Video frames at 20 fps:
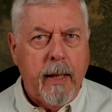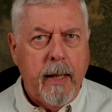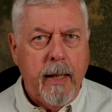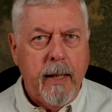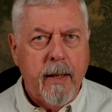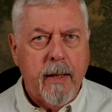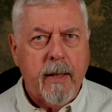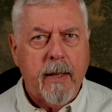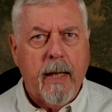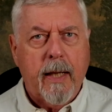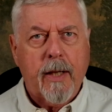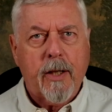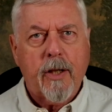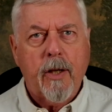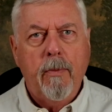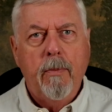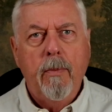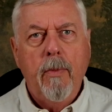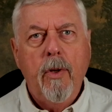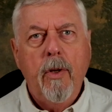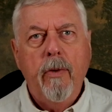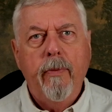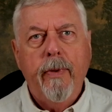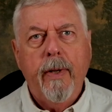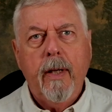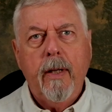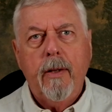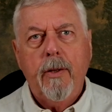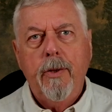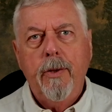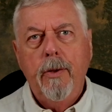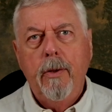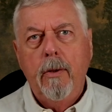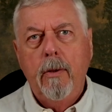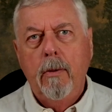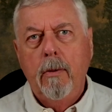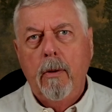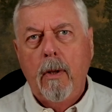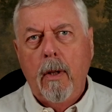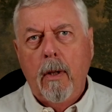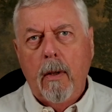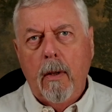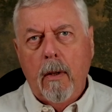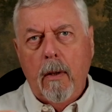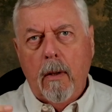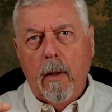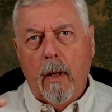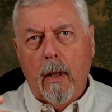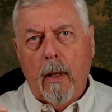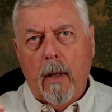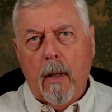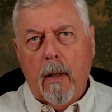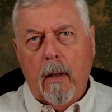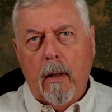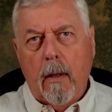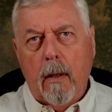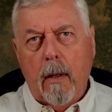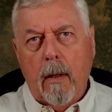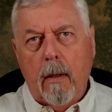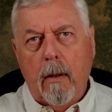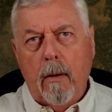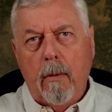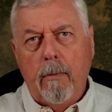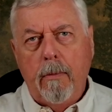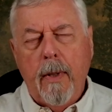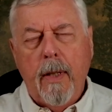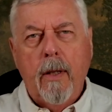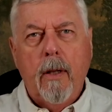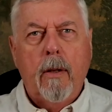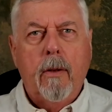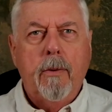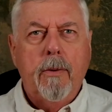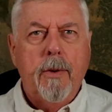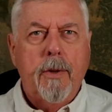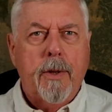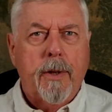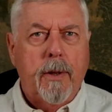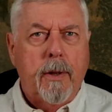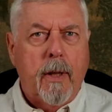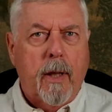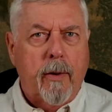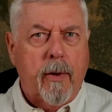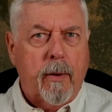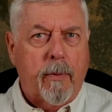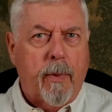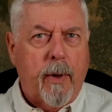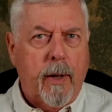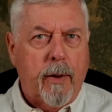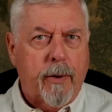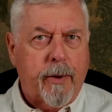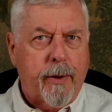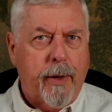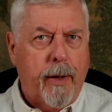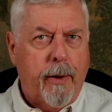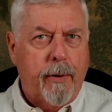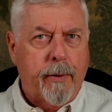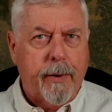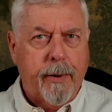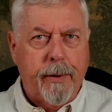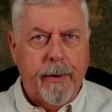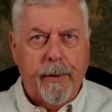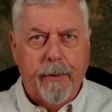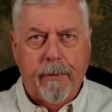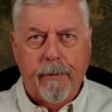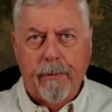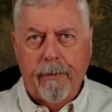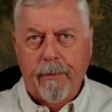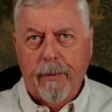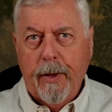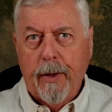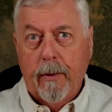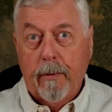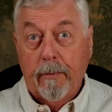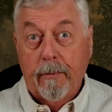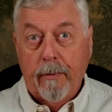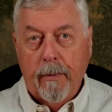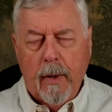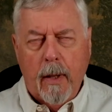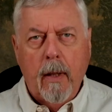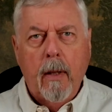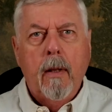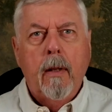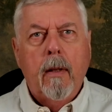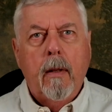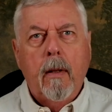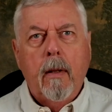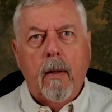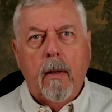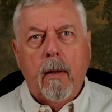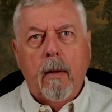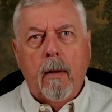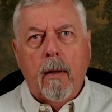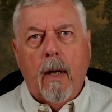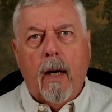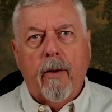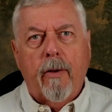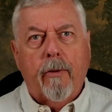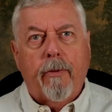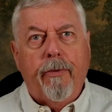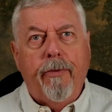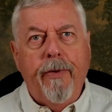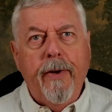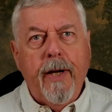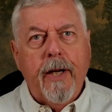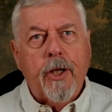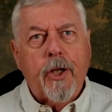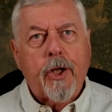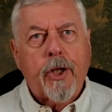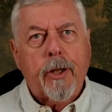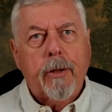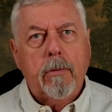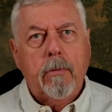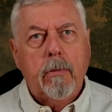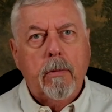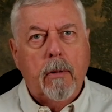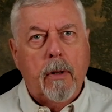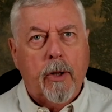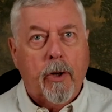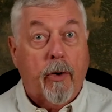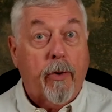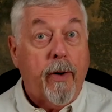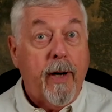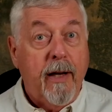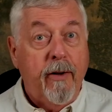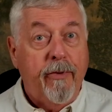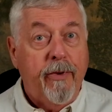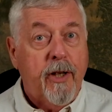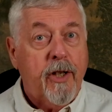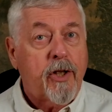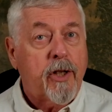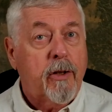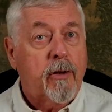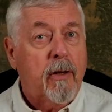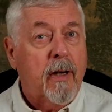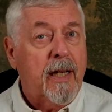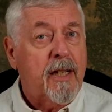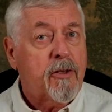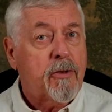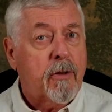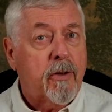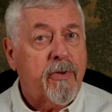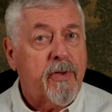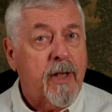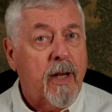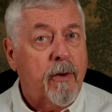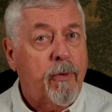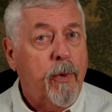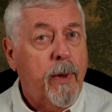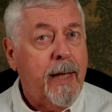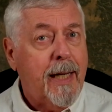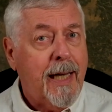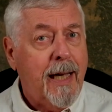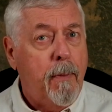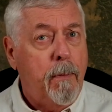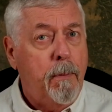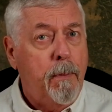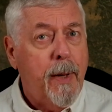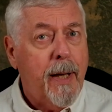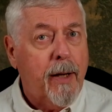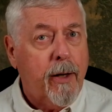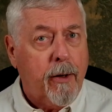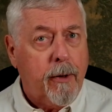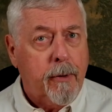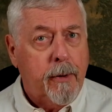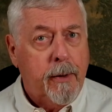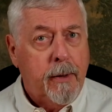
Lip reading: insects and moving to minnows and other brown trout and, you know, other fish and crayfish and all that sort of stuff when they get bigger.